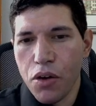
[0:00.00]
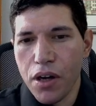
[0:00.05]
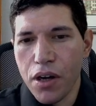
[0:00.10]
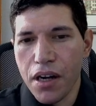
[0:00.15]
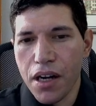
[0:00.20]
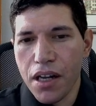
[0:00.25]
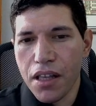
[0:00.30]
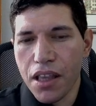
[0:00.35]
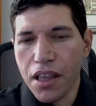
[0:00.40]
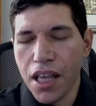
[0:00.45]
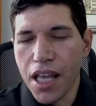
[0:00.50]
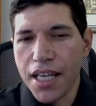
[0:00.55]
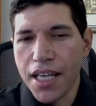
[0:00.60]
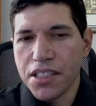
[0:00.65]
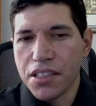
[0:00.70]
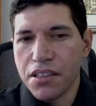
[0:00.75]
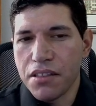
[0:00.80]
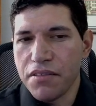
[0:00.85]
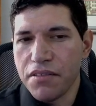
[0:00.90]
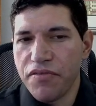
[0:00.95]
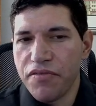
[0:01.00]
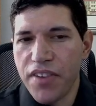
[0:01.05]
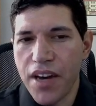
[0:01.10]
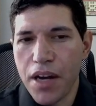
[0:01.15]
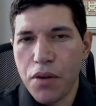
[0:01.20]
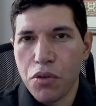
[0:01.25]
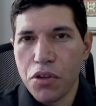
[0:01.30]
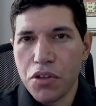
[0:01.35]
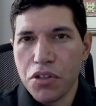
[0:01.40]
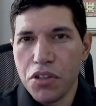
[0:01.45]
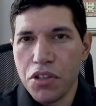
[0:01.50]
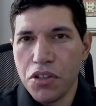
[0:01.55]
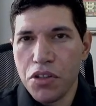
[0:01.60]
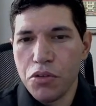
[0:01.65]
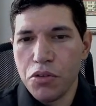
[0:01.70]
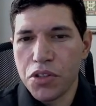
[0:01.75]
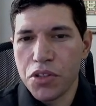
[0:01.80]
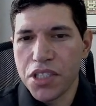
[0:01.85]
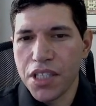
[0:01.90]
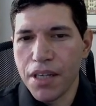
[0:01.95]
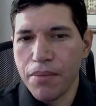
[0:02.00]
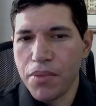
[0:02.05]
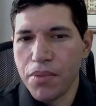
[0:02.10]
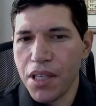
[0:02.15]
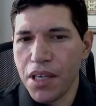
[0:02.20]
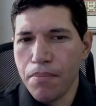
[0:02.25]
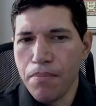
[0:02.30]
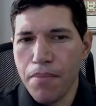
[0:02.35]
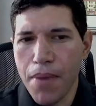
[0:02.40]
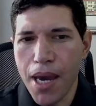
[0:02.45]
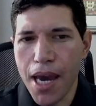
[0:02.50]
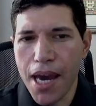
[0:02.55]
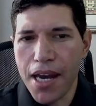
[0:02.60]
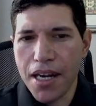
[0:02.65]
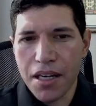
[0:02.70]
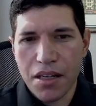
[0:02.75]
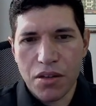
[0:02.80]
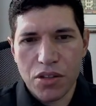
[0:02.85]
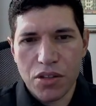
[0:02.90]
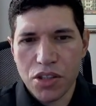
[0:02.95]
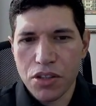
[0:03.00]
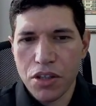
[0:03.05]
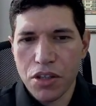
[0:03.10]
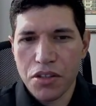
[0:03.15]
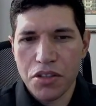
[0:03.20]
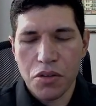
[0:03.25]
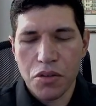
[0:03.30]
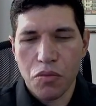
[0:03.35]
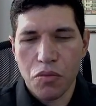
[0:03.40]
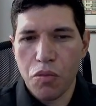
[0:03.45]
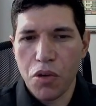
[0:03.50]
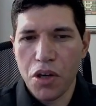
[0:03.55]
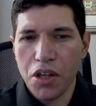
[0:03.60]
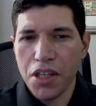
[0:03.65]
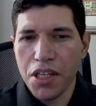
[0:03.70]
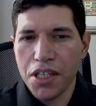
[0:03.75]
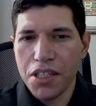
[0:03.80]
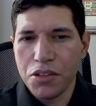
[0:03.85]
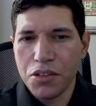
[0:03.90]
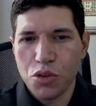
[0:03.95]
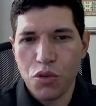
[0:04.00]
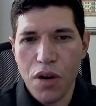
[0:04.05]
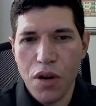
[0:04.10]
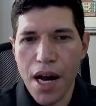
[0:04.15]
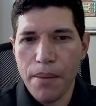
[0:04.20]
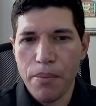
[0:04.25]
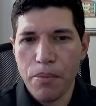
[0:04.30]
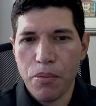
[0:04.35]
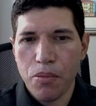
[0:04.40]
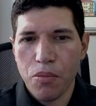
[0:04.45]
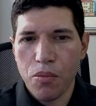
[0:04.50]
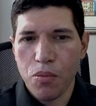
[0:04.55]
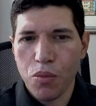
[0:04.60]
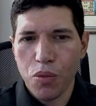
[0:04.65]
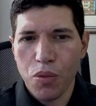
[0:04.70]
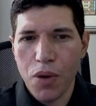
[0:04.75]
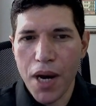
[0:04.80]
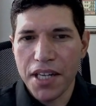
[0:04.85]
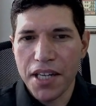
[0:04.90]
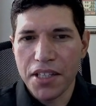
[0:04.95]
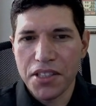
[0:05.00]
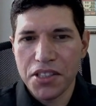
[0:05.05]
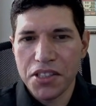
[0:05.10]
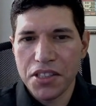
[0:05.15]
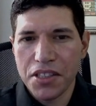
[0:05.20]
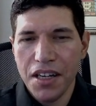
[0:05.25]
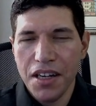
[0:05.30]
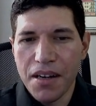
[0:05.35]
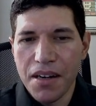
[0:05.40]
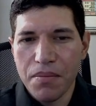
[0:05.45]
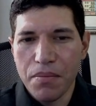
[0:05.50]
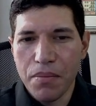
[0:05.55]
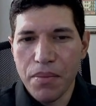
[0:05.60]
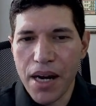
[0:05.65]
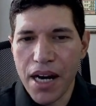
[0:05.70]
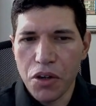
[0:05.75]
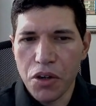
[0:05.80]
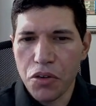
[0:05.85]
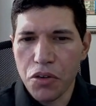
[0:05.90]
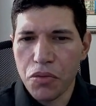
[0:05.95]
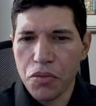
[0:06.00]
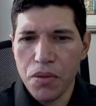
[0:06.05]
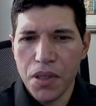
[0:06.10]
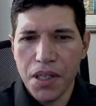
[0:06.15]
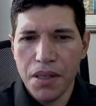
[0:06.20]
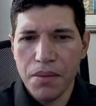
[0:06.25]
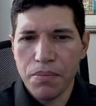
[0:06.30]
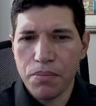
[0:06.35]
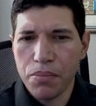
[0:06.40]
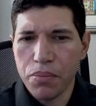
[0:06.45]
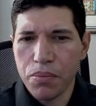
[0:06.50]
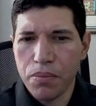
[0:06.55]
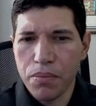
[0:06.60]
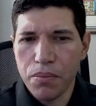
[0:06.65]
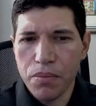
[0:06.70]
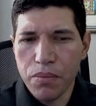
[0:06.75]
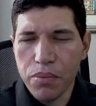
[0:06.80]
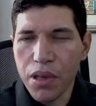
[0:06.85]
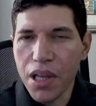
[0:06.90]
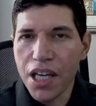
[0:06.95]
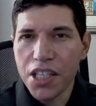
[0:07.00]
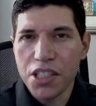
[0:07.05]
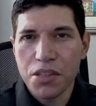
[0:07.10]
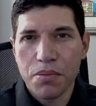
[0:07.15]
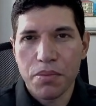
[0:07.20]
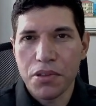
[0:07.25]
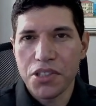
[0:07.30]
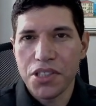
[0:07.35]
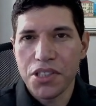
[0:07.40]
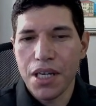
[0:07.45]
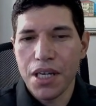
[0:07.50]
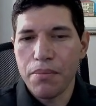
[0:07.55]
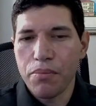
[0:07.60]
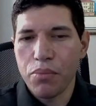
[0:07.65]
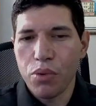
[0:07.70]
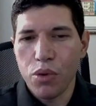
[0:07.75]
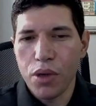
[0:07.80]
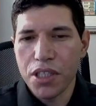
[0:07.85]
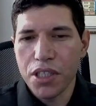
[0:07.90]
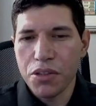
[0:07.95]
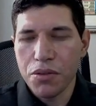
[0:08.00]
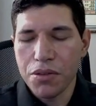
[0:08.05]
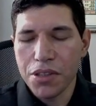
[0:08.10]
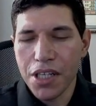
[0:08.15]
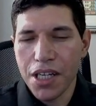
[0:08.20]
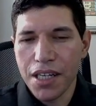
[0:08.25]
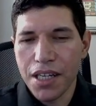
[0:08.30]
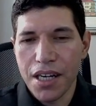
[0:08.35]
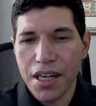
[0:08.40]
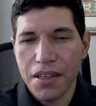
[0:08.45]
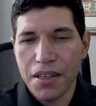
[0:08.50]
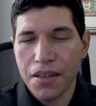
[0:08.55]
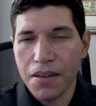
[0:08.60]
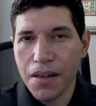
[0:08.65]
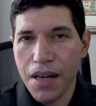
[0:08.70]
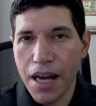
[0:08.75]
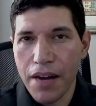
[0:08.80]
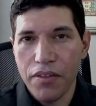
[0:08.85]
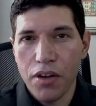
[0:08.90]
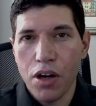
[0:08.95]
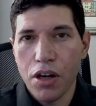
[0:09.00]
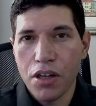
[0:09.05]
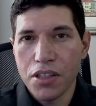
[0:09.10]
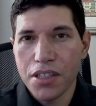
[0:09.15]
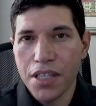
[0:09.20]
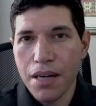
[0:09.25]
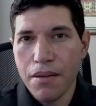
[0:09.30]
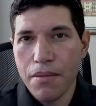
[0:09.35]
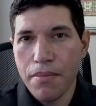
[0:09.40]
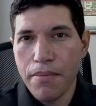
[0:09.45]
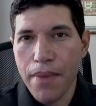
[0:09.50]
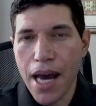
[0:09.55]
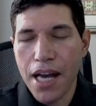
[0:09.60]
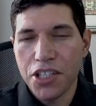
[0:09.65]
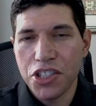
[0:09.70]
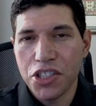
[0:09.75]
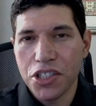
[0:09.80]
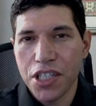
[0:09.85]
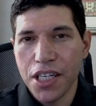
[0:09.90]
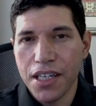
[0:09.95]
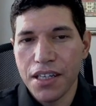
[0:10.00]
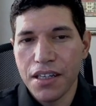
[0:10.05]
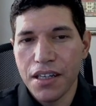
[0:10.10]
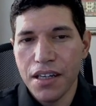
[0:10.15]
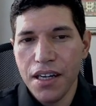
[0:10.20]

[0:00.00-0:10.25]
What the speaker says: unless the Fed were to do something manic or start to really drop rates by 3+ percent points, which I have a hard time imagining